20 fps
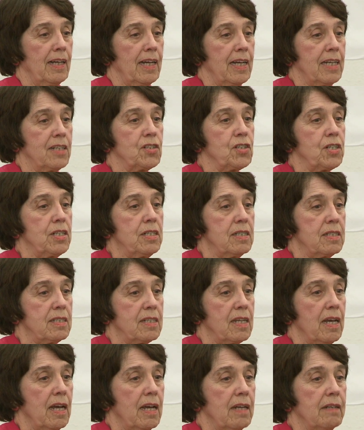And she
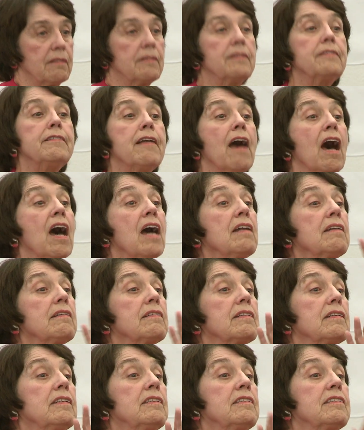said,
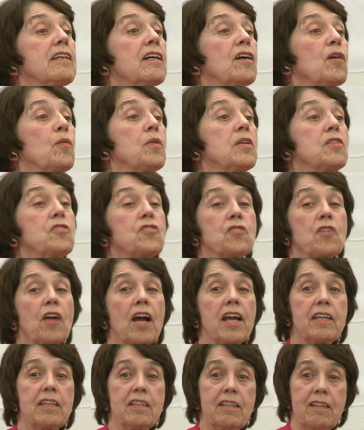not until we
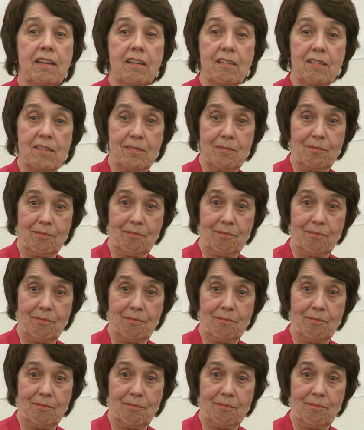strike a deal.